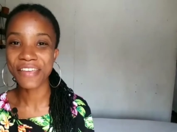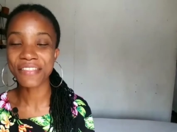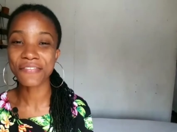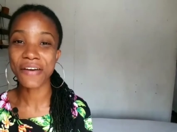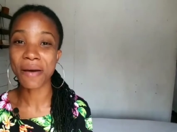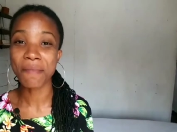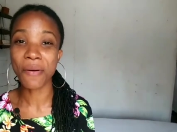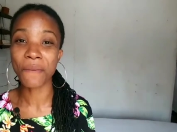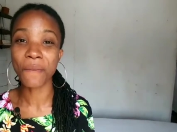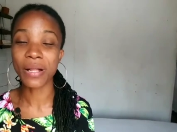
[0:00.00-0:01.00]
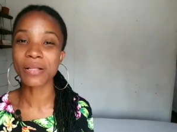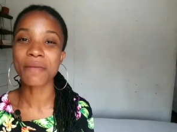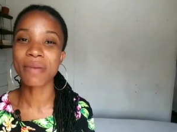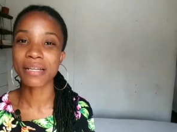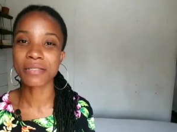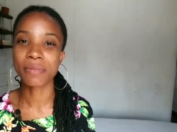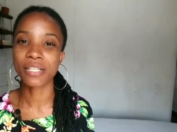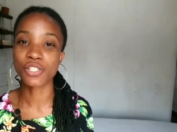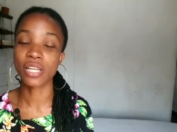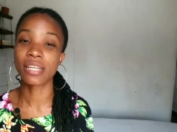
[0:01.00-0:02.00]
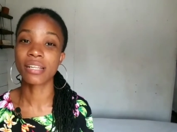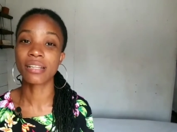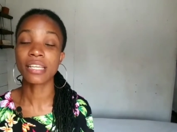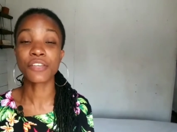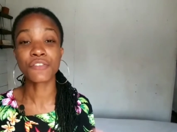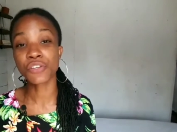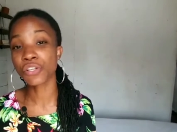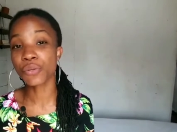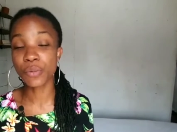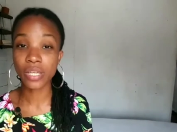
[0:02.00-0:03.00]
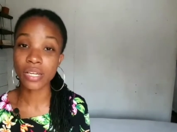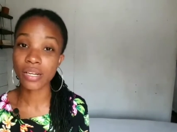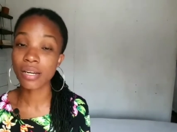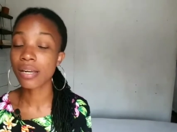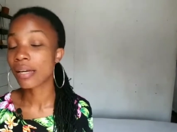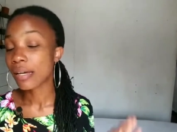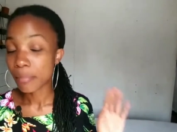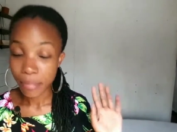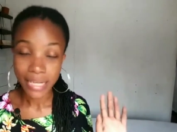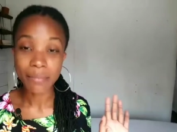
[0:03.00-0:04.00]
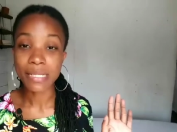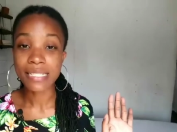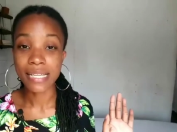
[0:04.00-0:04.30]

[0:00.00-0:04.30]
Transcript: Hey fam, welcome back to my channel. If you're new here, my name is